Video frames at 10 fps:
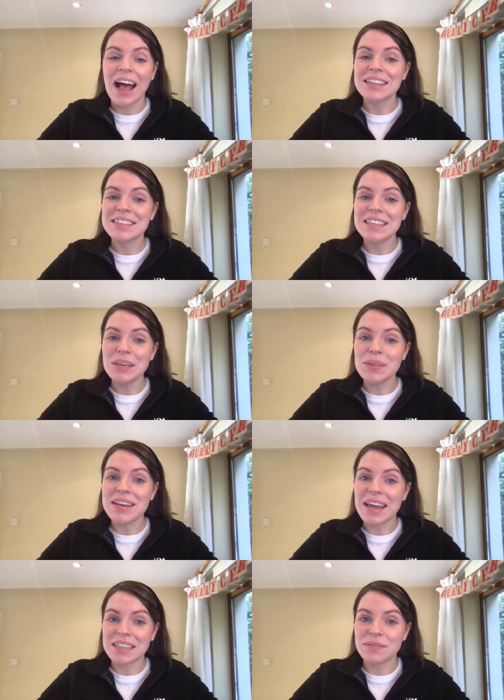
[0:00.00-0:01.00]
I'll see you in the
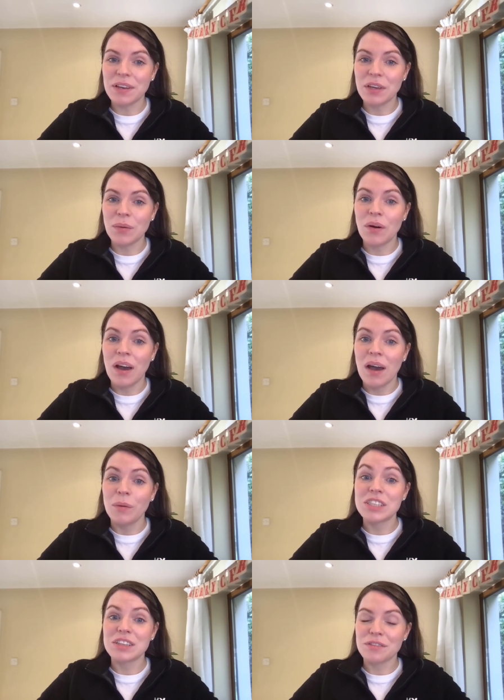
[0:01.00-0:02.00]
next video,
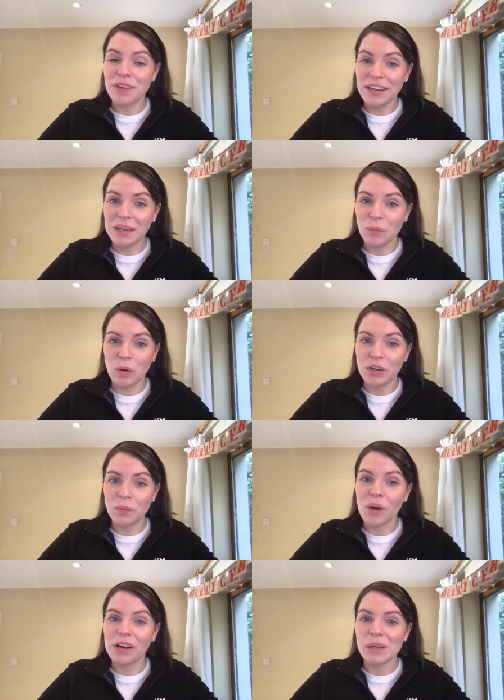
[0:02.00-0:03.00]
which is our final
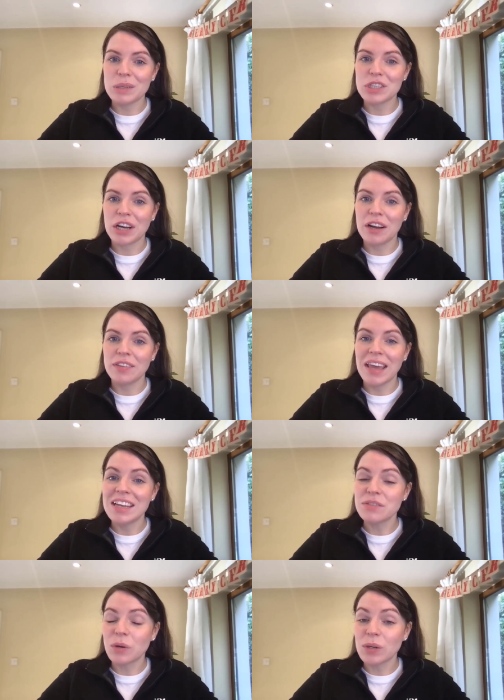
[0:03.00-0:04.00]
one where I will share the
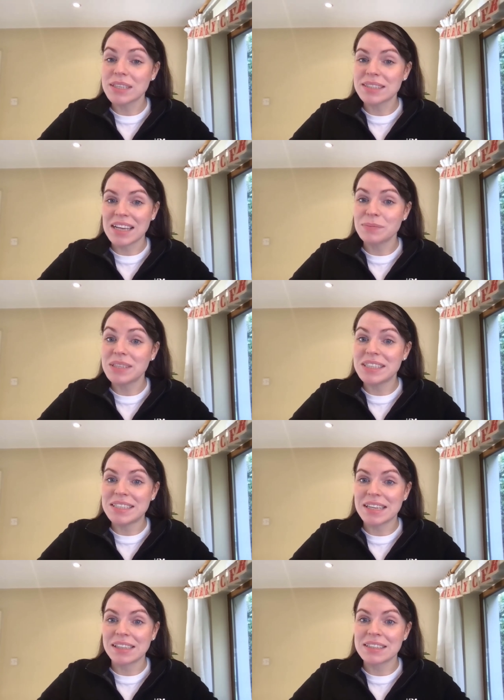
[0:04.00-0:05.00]
end of course assessment
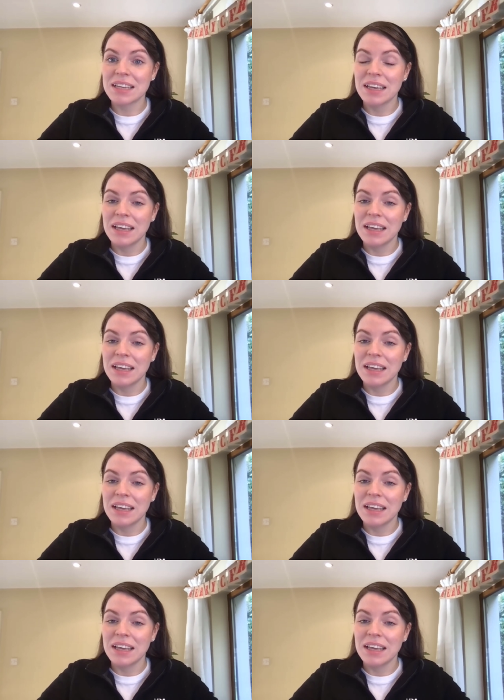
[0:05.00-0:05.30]
details